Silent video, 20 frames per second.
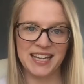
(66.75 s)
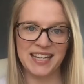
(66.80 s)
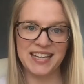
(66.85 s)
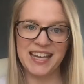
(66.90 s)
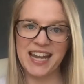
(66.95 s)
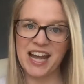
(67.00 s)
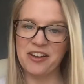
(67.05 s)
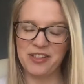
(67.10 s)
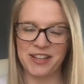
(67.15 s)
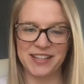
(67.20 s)

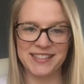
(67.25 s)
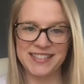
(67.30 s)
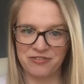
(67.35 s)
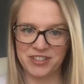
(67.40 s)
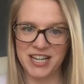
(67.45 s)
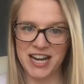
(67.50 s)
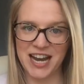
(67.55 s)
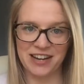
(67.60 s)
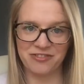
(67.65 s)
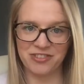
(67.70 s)
Now let's
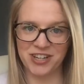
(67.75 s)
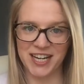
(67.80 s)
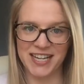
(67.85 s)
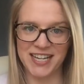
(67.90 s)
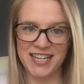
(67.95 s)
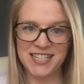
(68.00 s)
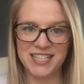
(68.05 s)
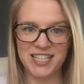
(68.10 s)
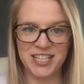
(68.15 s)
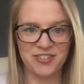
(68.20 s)
dive right
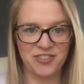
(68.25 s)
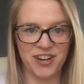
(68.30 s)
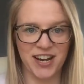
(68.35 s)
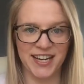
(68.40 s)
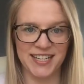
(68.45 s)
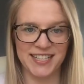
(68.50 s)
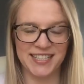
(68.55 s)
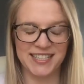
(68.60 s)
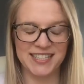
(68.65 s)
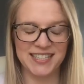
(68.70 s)
into
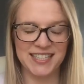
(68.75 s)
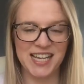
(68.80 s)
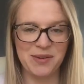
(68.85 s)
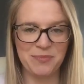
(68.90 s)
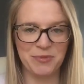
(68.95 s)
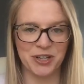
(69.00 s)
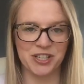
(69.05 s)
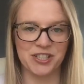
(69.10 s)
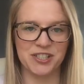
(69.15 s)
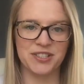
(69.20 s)
writing
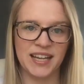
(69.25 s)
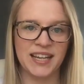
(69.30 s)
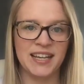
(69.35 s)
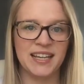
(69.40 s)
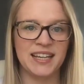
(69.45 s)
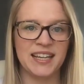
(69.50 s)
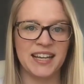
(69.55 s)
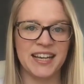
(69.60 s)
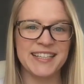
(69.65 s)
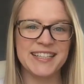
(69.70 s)
disclaimers.
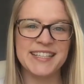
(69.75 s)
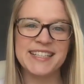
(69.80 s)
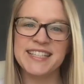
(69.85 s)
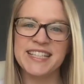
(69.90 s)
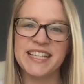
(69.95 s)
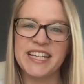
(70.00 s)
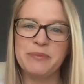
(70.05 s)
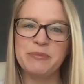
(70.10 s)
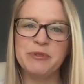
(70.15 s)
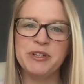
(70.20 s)
A
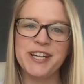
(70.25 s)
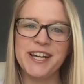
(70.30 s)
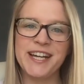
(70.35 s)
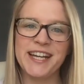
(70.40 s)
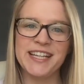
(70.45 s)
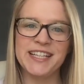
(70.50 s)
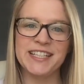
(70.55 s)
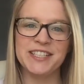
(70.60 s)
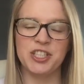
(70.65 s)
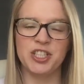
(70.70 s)
disclaimer
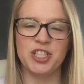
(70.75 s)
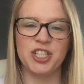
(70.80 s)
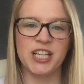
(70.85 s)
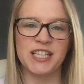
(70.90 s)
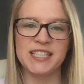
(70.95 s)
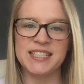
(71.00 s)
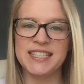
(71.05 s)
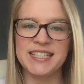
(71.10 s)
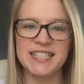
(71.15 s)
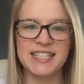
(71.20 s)
is
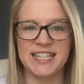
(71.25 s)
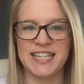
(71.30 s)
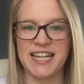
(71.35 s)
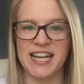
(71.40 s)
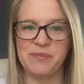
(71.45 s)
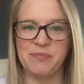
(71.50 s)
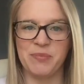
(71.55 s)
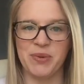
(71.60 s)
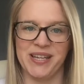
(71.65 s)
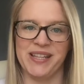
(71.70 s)
just a
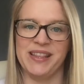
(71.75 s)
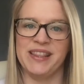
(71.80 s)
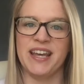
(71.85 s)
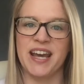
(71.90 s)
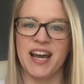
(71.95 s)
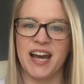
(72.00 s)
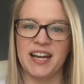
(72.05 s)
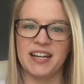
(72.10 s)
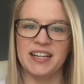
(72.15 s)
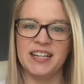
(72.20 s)
statement
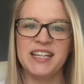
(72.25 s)
that